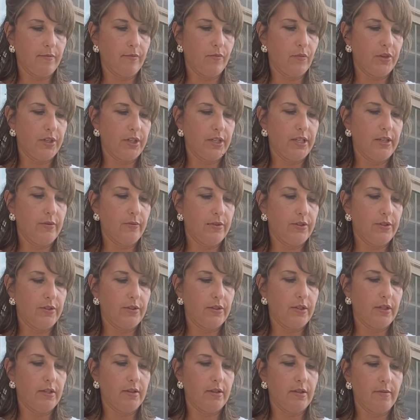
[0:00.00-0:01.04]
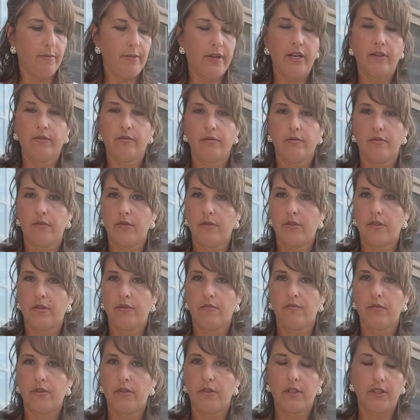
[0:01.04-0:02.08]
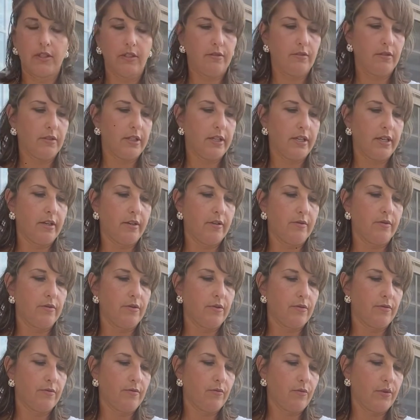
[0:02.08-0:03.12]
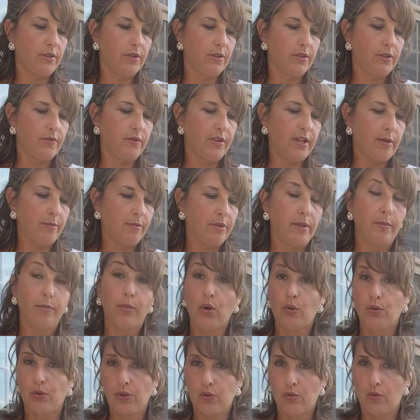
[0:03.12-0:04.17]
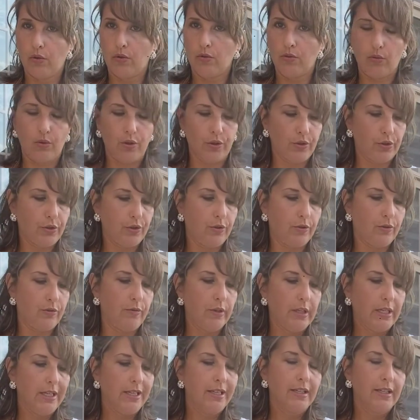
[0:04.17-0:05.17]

when he was in the mountains, in the little towns with his family post World War II,